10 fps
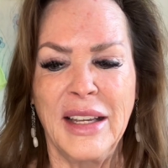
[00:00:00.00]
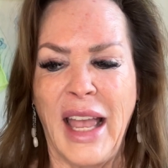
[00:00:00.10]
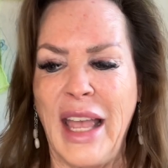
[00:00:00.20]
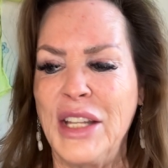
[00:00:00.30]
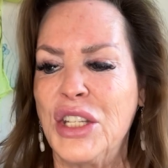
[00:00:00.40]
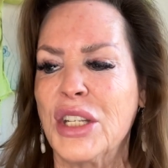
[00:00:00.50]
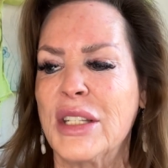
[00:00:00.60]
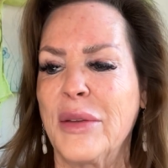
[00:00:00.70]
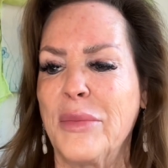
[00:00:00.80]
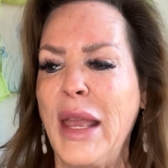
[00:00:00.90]
It's just
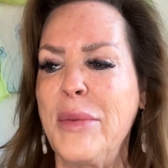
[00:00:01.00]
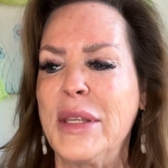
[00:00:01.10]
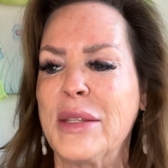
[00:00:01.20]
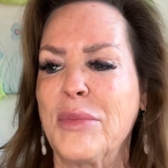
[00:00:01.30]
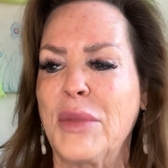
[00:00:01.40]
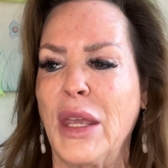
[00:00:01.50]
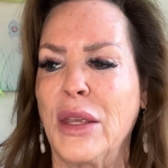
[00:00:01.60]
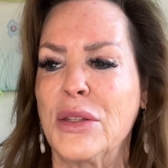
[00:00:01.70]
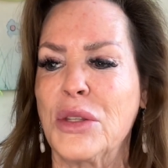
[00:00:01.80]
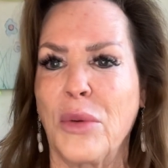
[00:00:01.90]
that maybe some
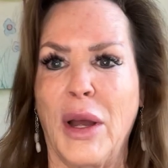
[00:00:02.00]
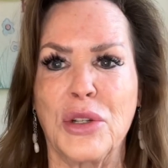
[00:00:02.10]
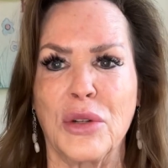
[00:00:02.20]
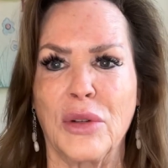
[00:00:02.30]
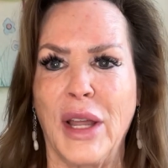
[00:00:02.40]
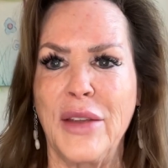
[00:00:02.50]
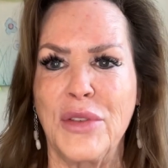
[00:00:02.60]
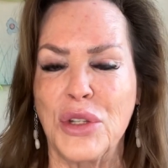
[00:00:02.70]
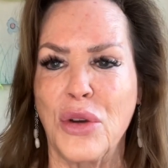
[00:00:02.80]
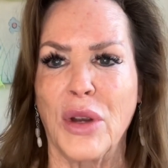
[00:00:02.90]
things throughout your life
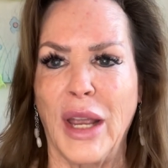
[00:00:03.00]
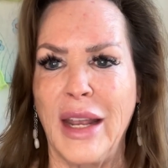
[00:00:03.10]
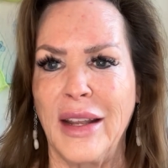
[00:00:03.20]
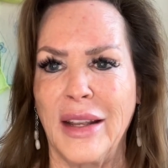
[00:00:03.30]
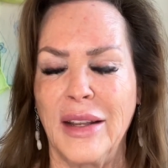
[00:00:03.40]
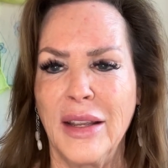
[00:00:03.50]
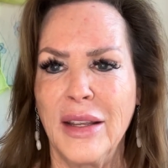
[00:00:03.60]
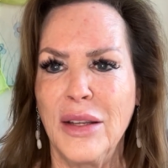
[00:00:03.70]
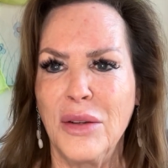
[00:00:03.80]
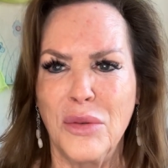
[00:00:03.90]
has created
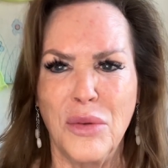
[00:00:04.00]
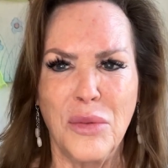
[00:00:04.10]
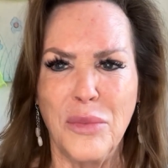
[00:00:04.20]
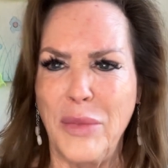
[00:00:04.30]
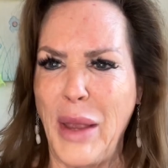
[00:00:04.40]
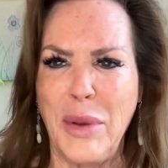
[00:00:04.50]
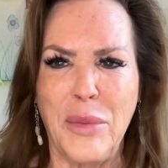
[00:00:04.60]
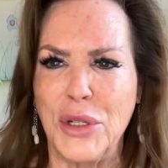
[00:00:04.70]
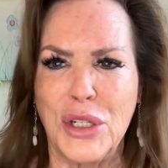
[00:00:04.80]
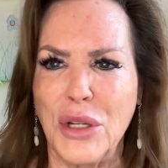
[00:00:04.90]
maybe
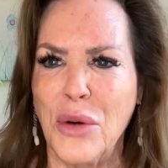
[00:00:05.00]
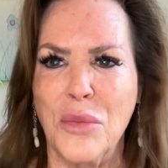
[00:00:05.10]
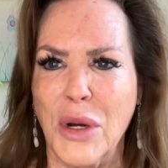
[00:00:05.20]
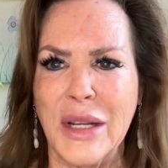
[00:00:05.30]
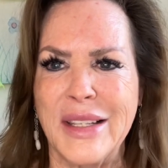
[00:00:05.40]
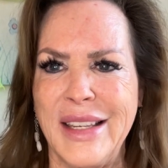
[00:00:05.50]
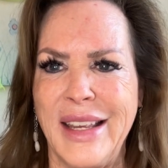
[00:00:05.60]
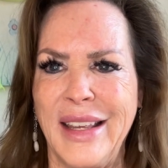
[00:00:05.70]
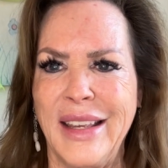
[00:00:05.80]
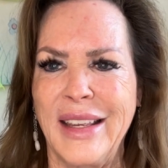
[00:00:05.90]
what you don't want to
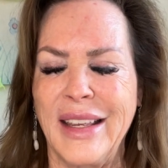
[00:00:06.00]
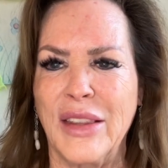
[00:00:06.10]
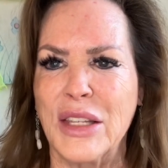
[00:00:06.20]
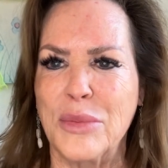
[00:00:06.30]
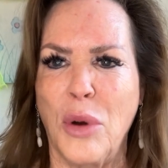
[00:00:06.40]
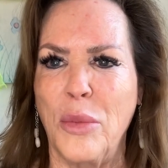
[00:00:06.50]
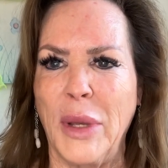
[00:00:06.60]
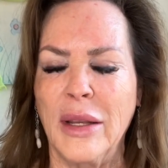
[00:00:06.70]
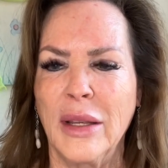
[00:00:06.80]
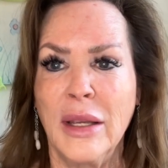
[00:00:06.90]
see in this
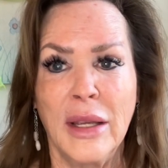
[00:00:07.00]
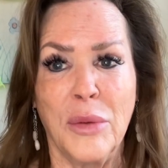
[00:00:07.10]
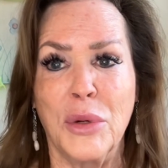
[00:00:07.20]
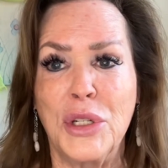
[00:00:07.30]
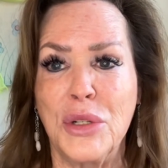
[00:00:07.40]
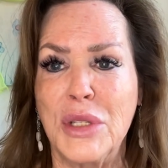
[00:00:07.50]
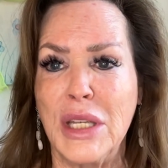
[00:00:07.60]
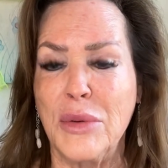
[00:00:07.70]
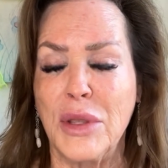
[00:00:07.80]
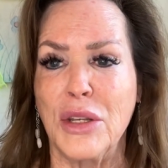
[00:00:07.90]
moment, and what you
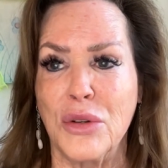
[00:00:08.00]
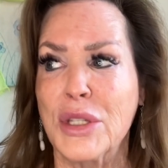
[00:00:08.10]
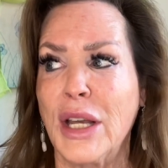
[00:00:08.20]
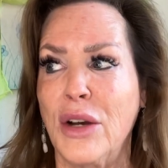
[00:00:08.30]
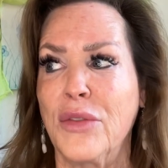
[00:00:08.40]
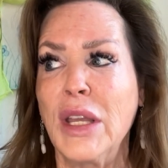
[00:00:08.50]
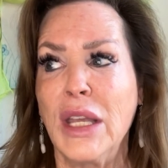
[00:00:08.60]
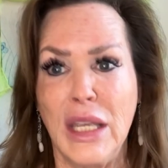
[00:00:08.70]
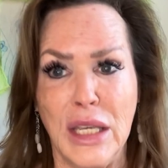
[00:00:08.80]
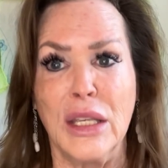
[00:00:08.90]
see within yourself
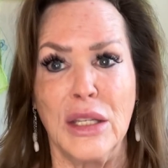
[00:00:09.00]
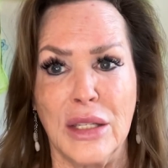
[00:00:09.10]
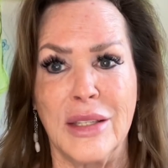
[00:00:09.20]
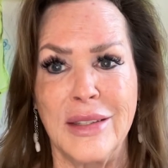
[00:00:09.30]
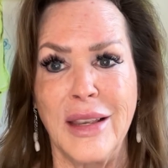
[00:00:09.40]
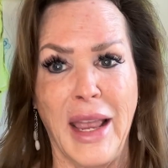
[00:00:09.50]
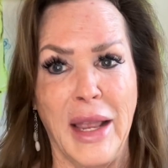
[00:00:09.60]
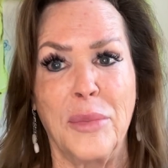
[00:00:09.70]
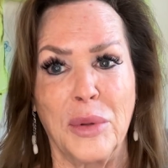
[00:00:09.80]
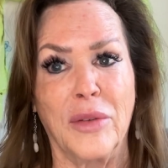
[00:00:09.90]
is
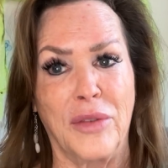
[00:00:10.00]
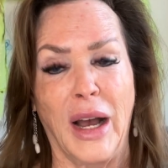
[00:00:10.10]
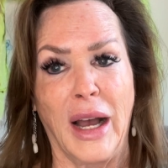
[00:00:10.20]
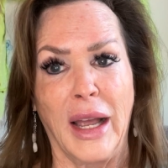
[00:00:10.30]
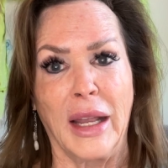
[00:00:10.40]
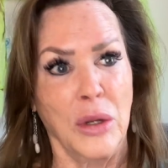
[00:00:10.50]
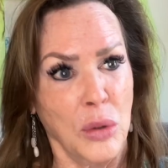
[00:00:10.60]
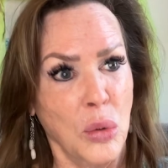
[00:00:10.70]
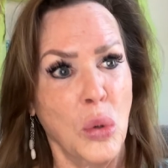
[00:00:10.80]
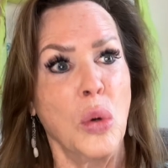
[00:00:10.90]
amplified
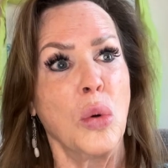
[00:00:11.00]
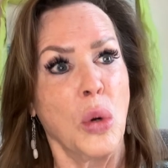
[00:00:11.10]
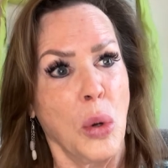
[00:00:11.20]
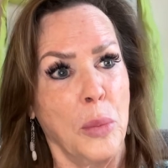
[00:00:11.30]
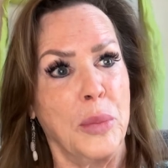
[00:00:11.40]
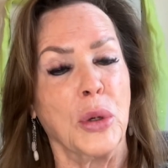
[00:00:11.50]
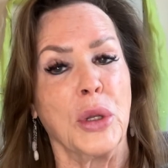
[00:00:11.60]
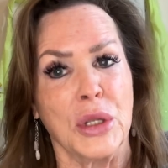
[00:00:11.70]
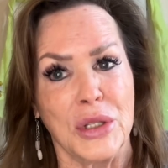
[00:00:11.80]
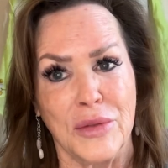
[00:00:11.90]

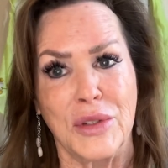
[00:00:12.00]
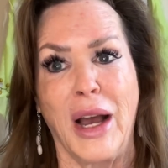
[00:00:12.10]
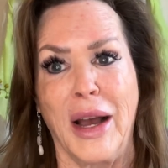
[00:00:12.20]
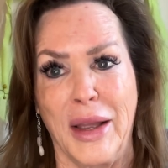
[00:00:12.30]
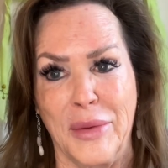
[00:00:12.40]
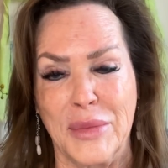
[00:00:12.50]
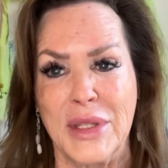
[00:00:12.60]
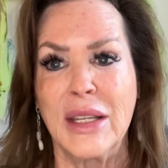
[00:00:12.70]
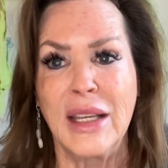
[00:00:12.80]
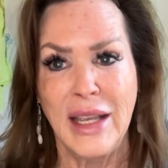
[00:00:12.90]
billions of
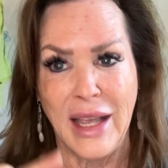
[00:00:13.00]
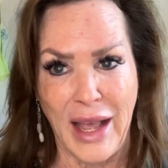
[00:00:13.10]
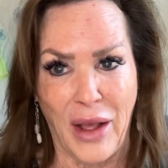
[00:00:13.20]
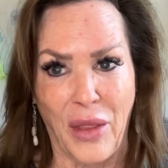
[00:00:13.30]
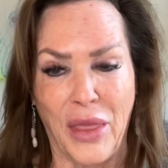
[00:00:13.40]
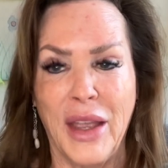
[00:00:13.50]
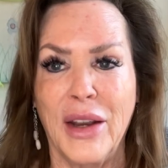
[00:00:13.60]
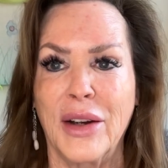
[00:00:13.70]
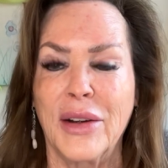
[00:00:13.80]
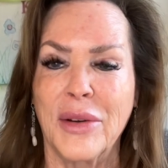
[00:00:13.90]
times out
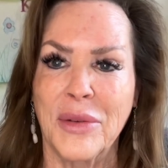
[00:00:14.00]
there.